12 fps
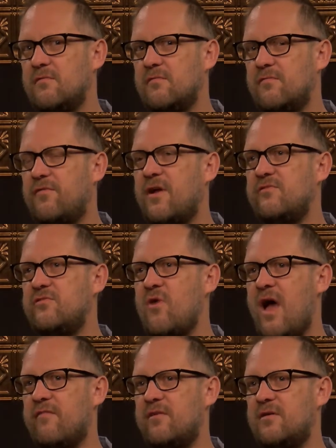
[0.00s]
Friends You
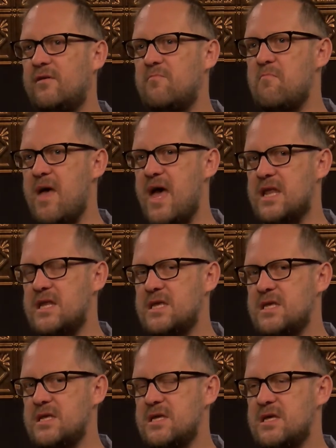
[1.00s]
Haven't Met.
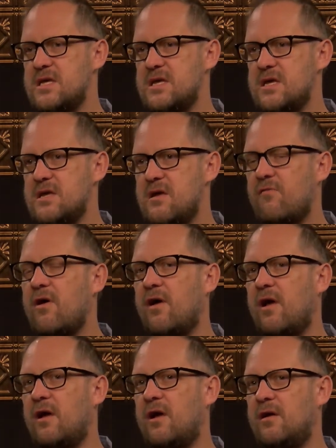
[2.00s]

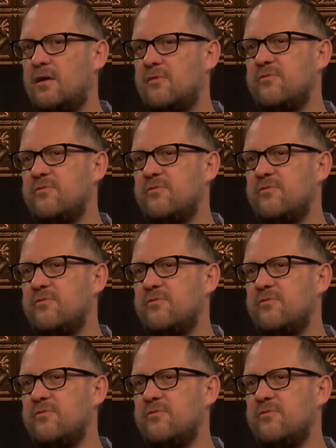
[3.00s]
It